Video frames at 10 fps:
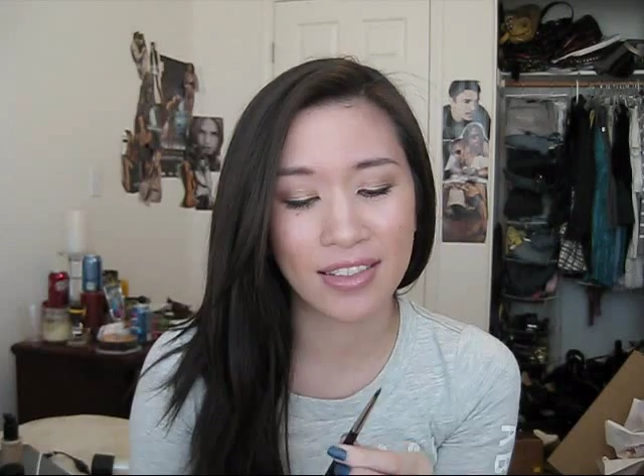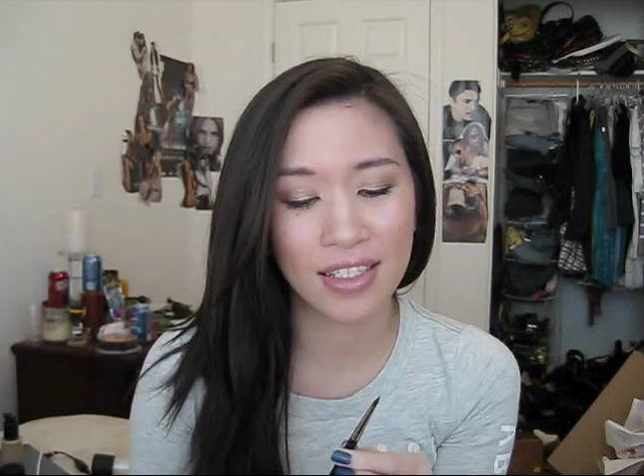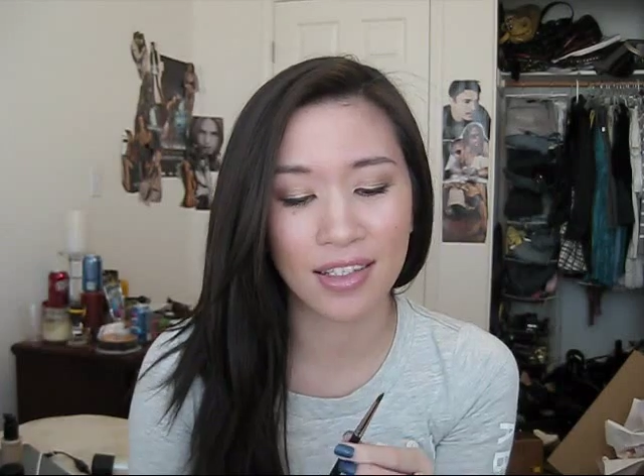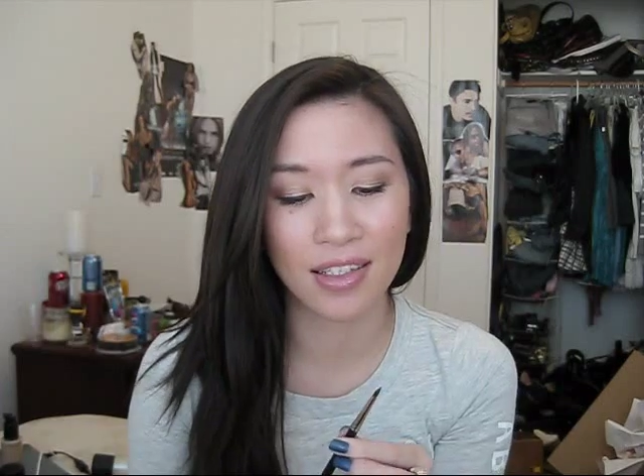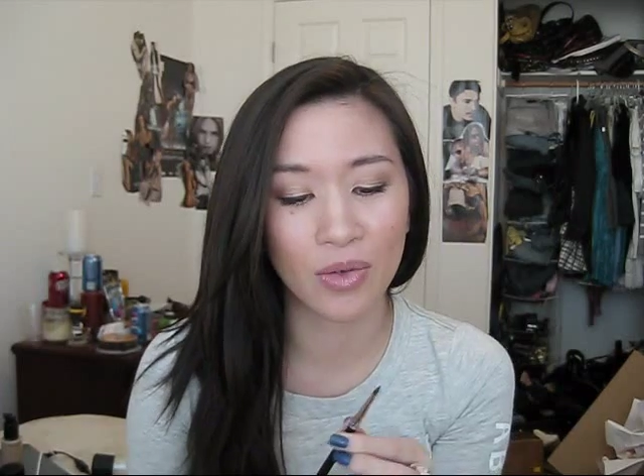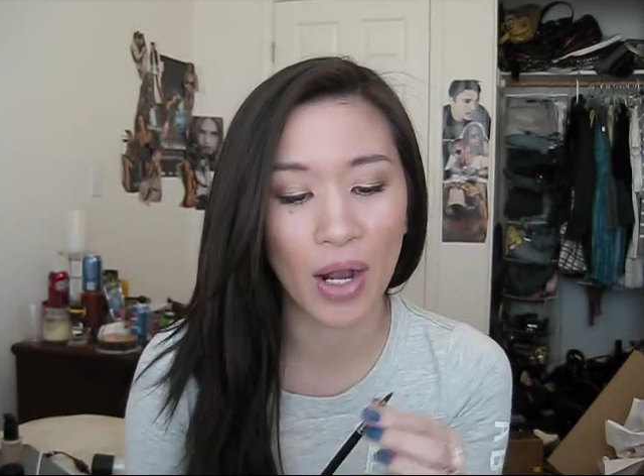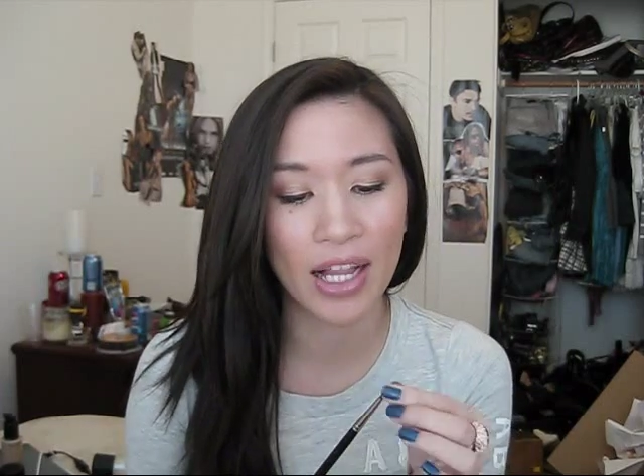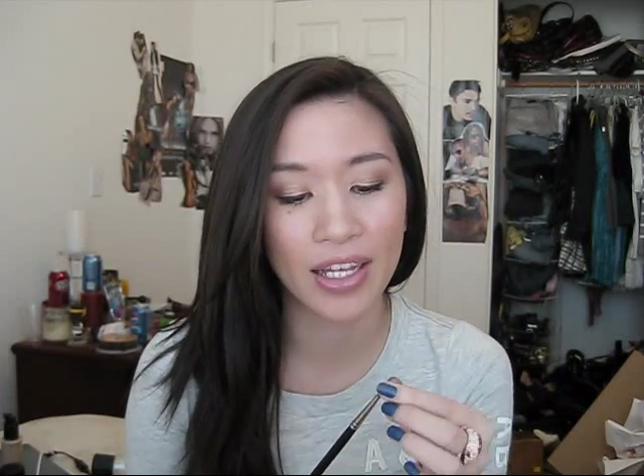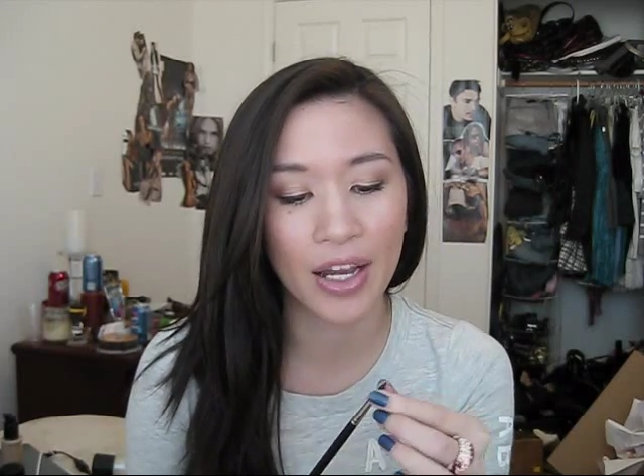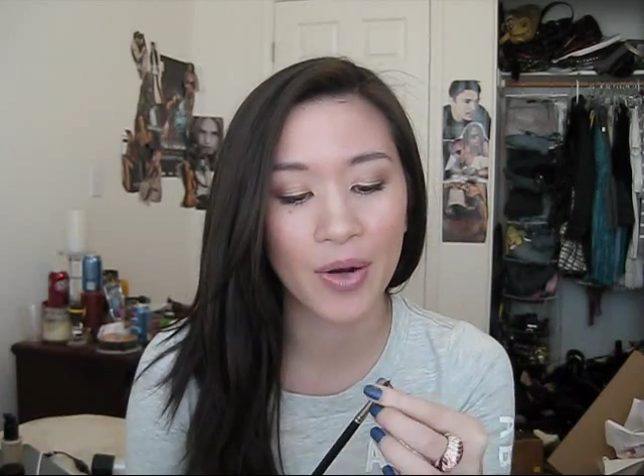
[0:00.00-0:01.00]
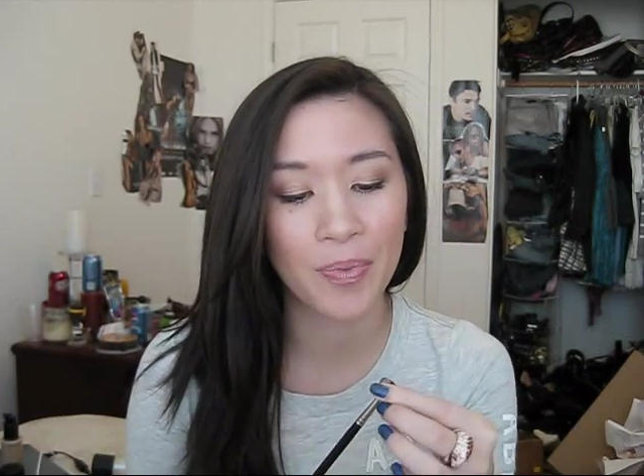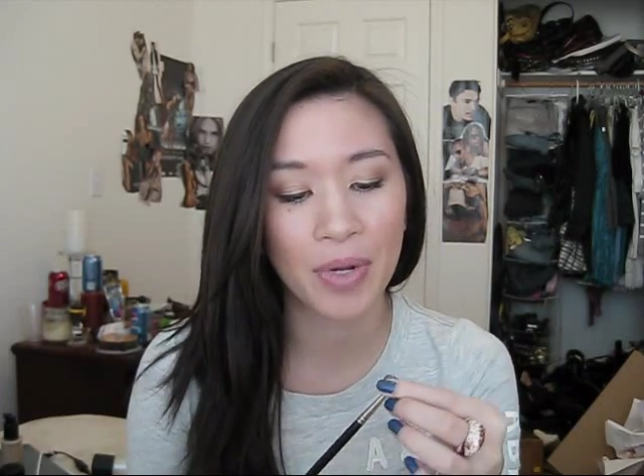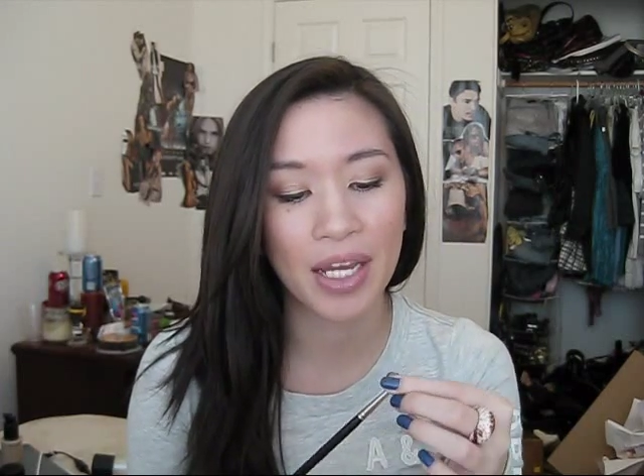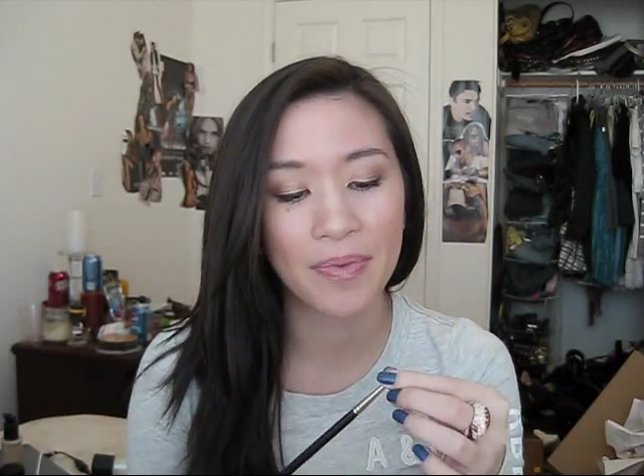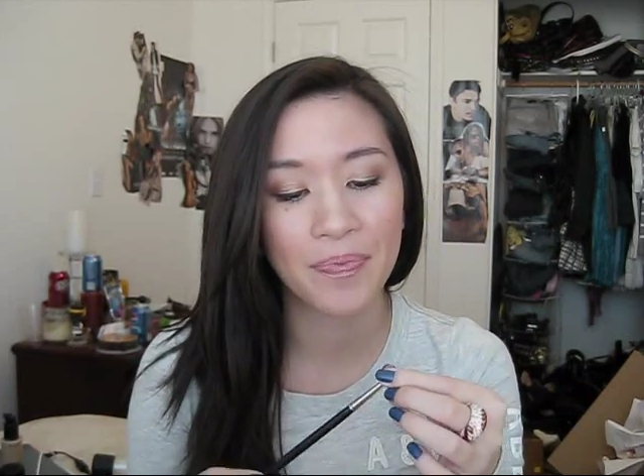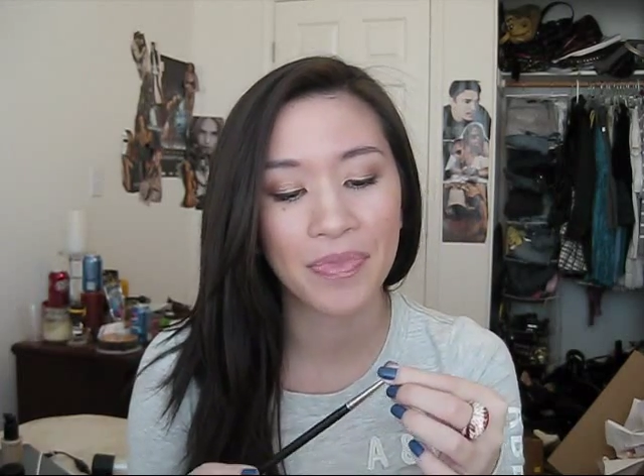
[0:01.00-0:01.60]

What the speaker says: until a little while ago, but